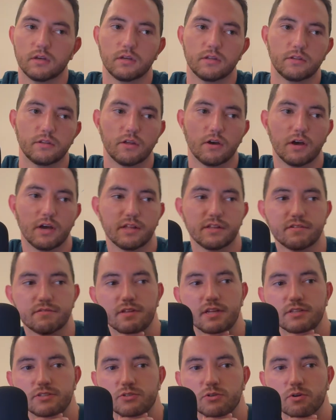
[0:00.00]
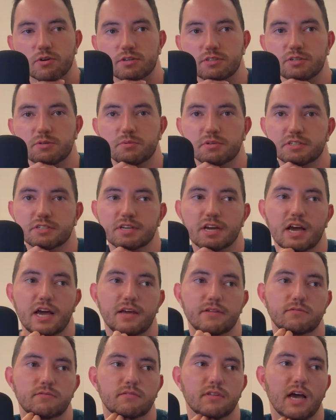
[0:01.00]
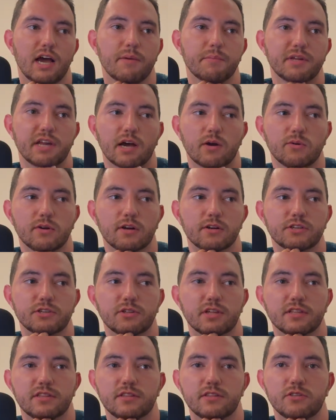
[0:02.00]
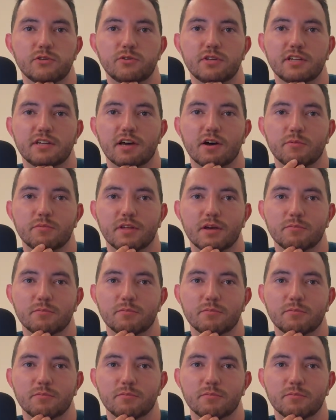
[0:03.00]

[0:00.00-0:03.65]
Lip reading: No, I love that story too because I mean, I would argue that you did help them